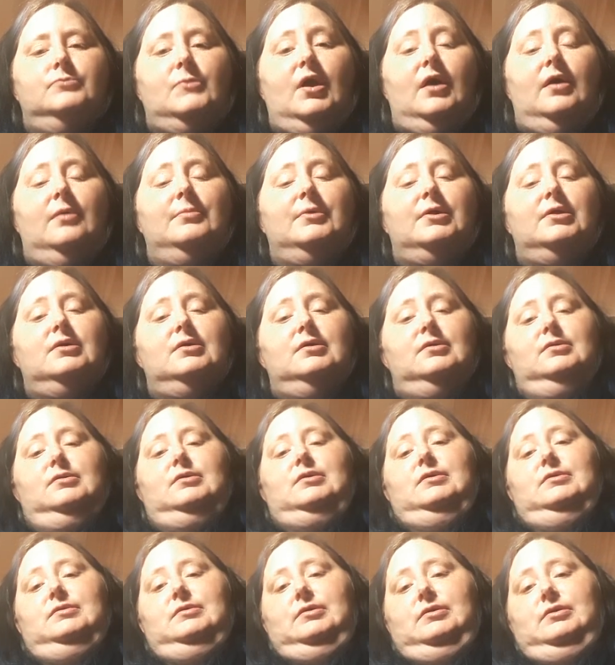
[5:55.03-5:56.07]
gonna
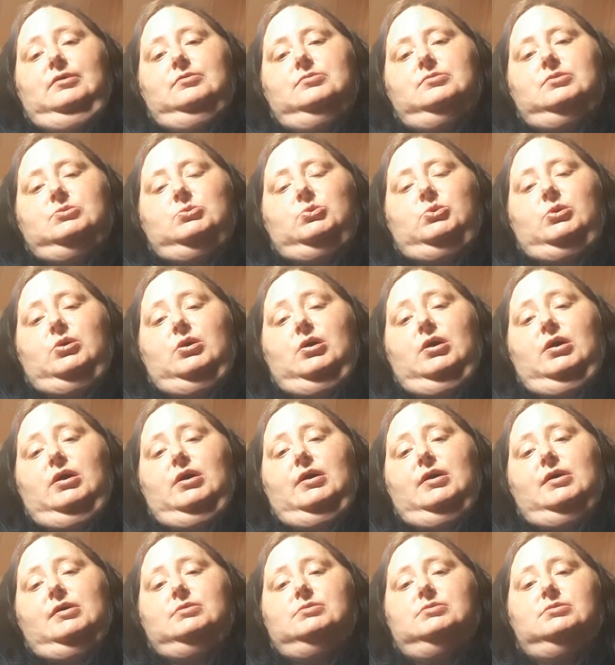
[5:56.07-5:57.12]
continue to
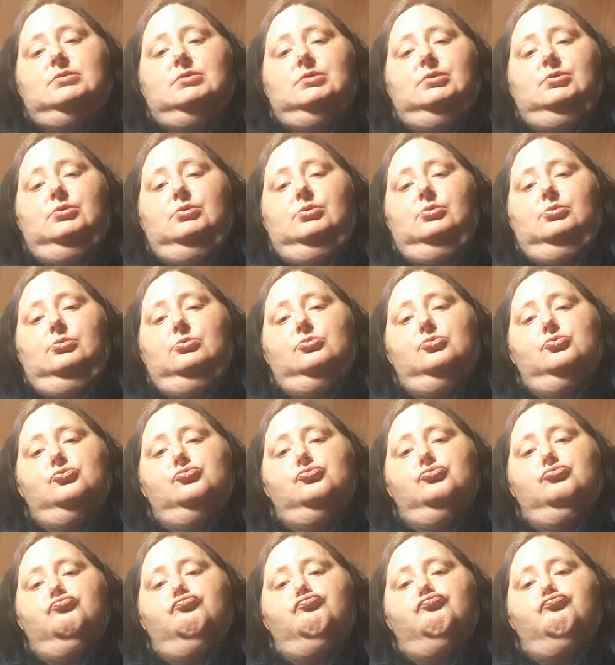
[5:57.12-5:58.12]
try to do